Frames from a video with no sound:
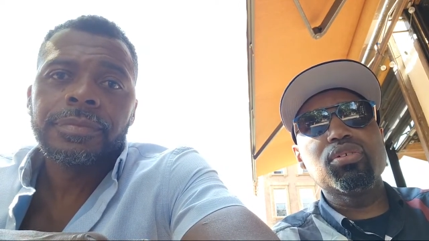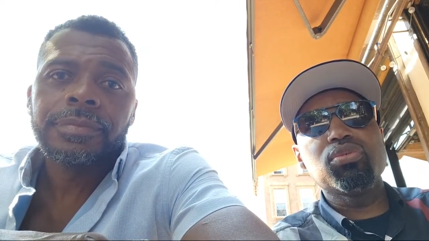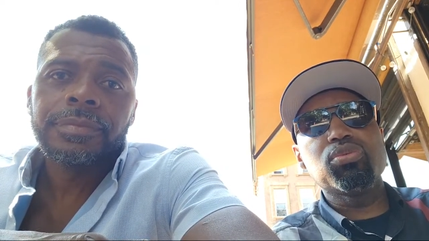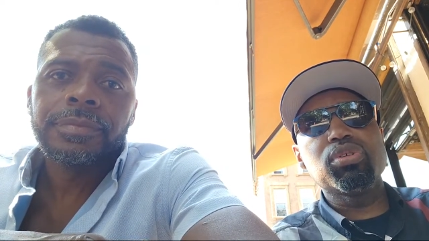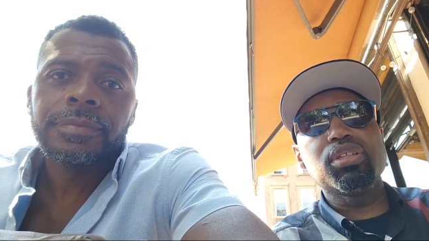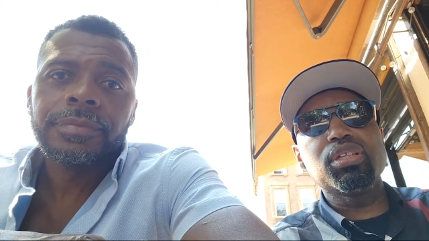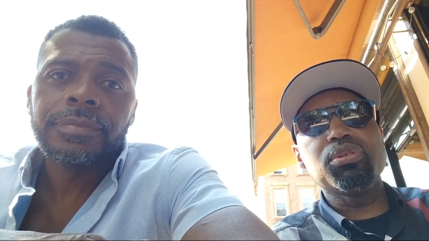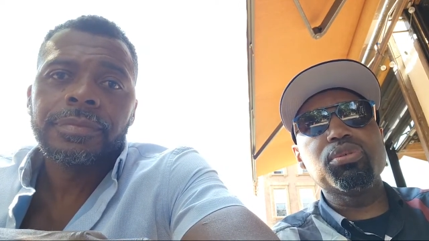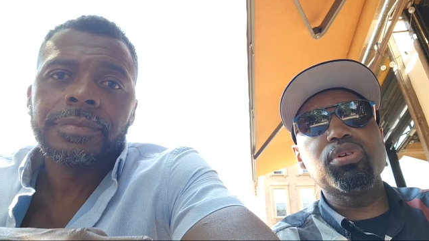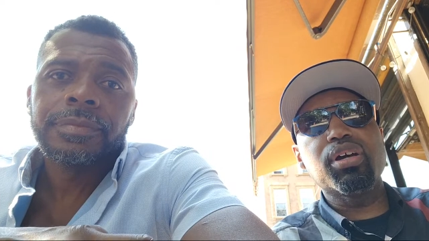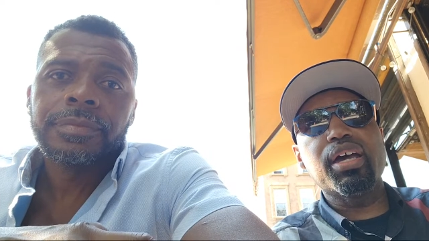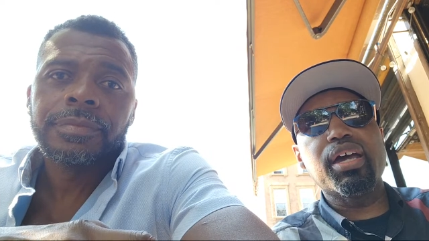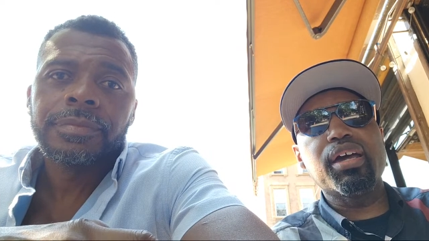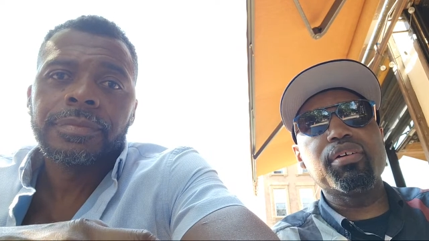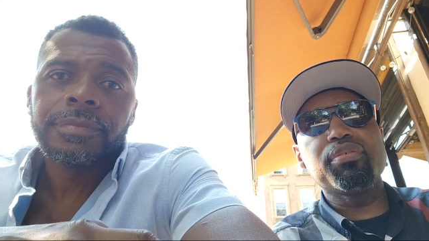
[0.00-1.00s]
Speaker 1: really will
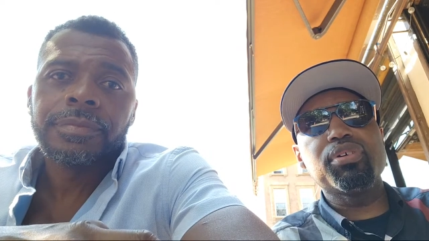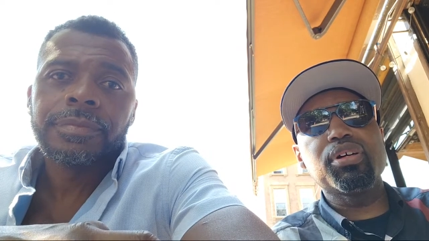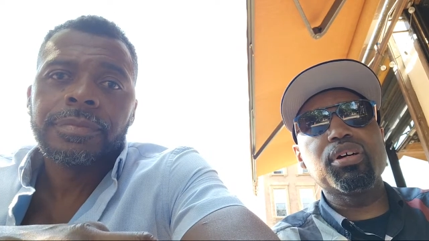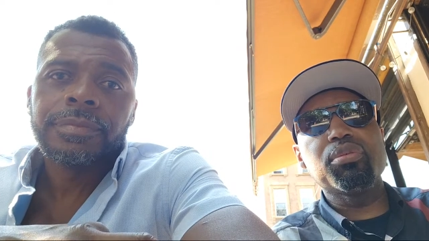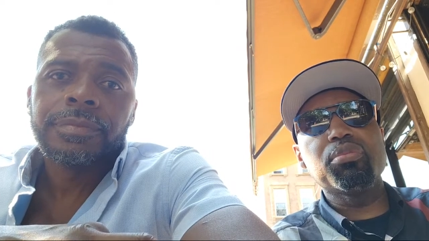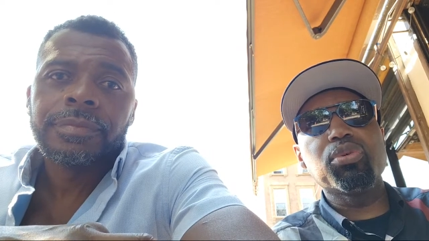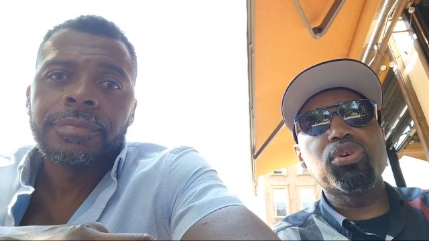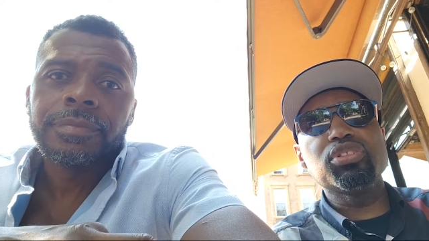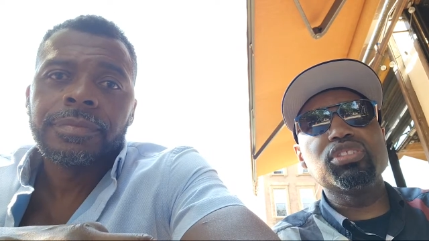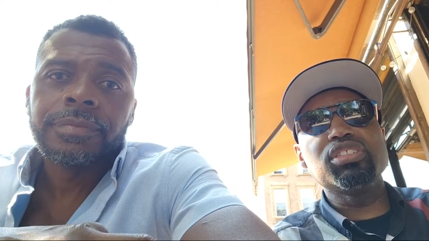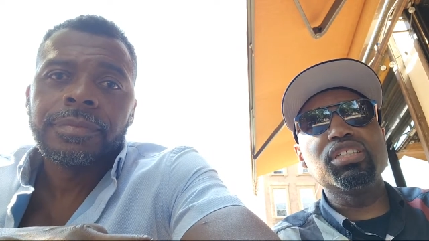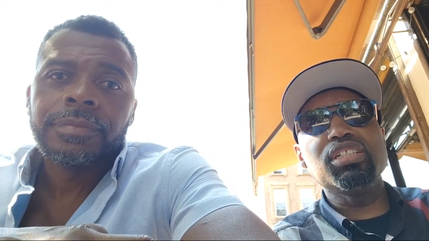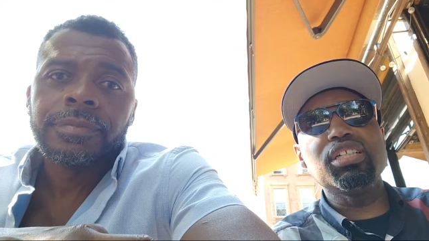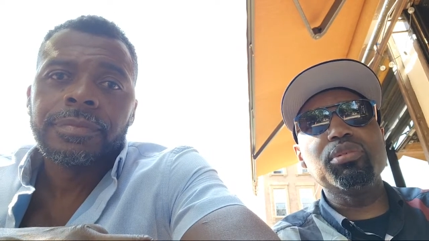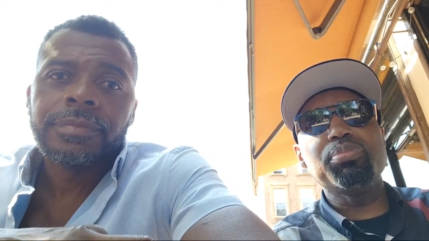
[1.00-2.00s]
have uh, more
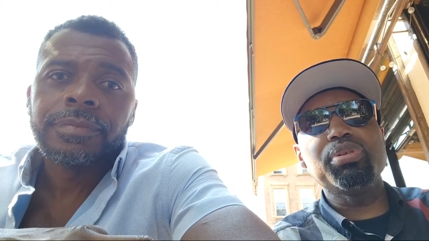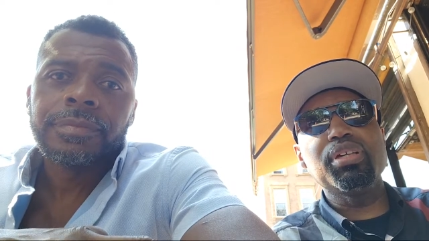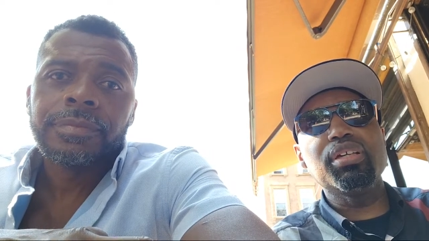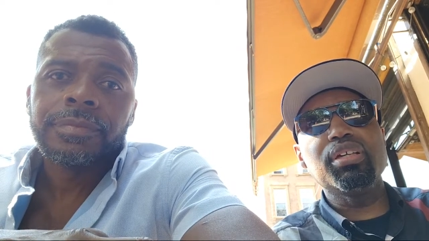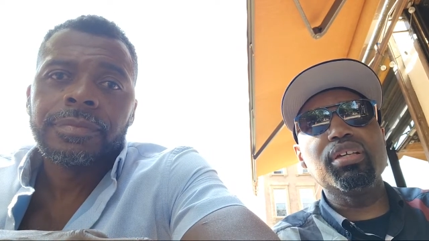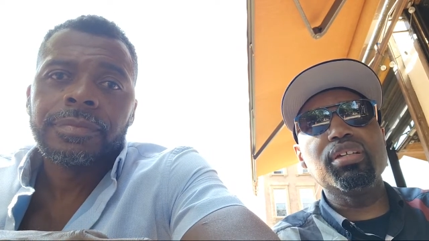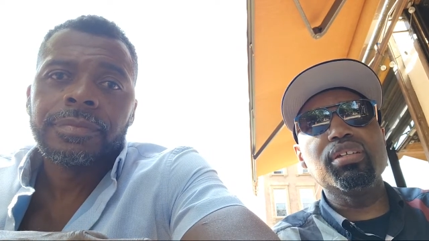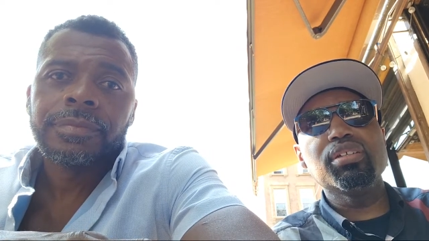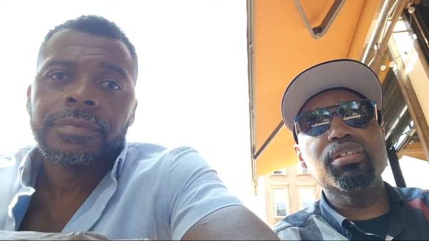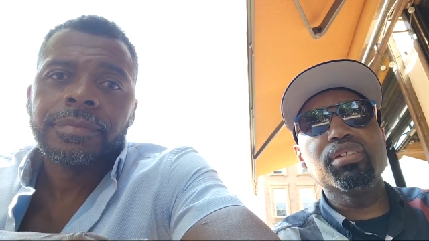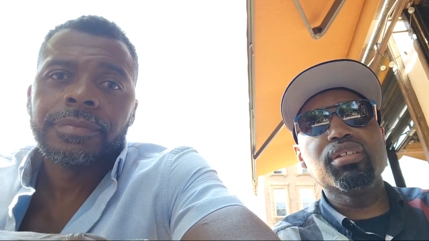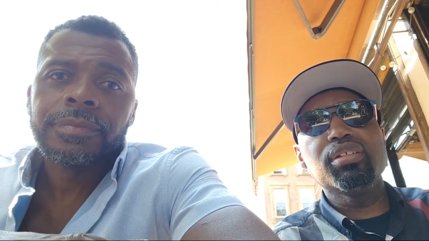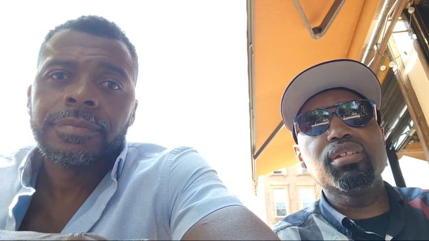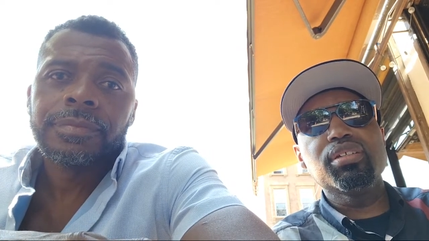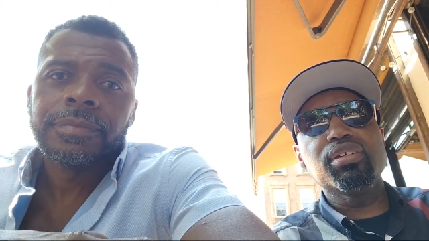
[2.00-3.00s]
GDP
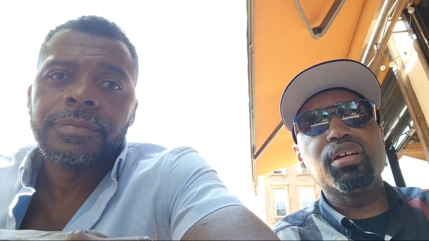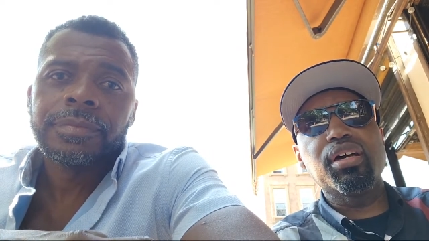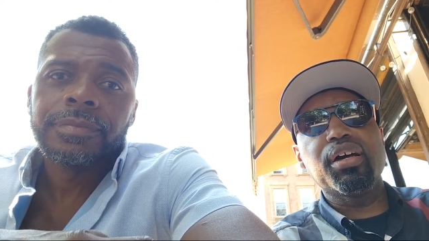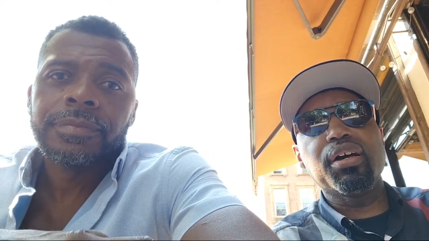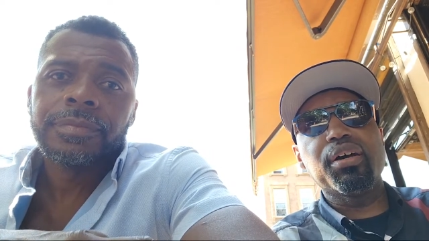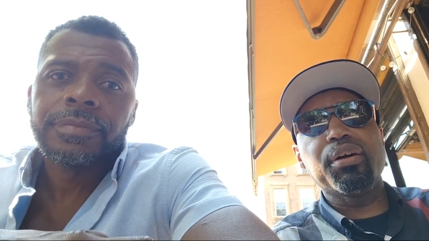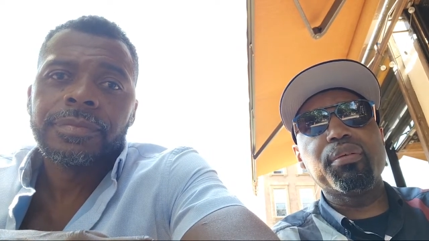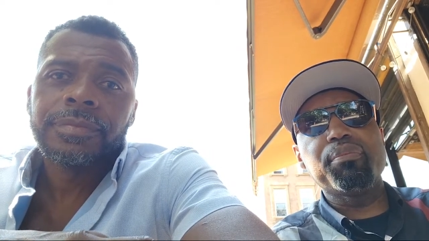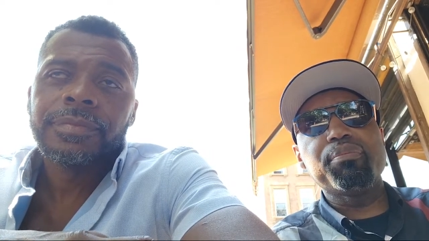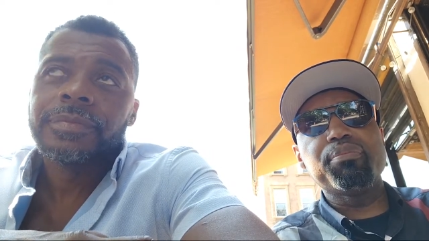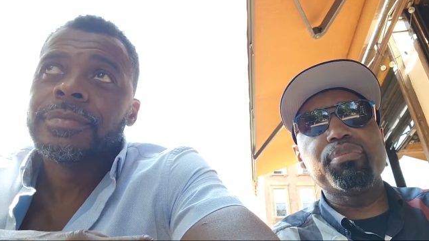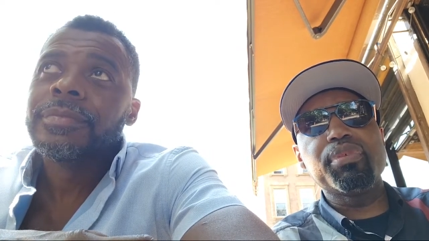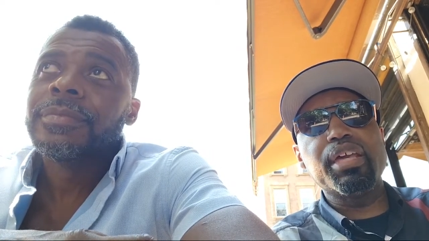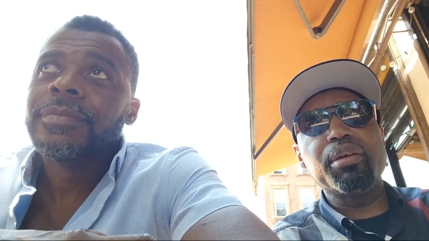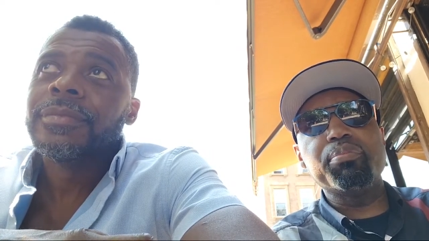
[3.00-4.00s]
um,
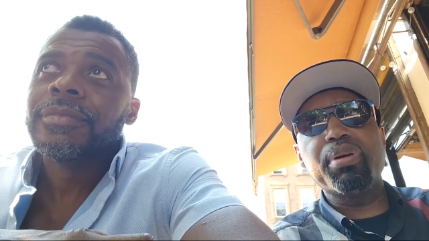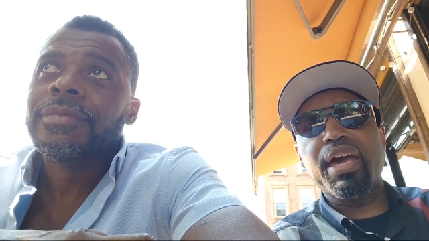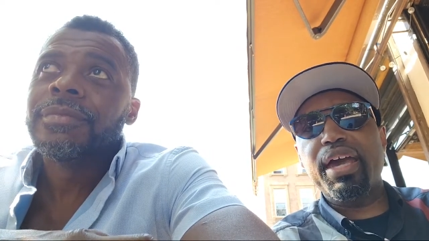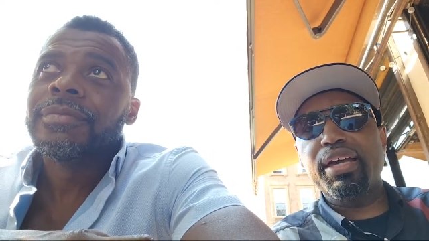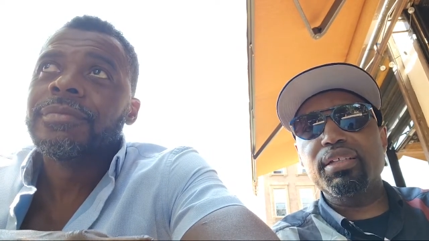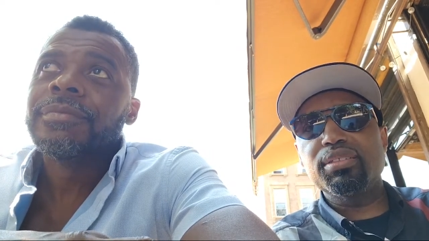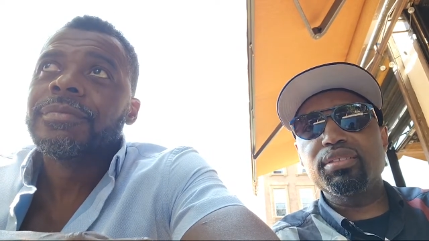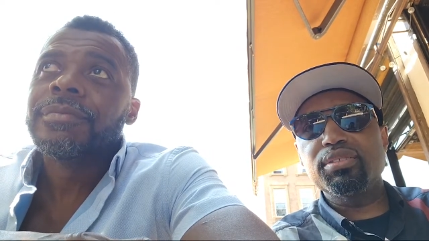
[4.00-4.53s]
impact,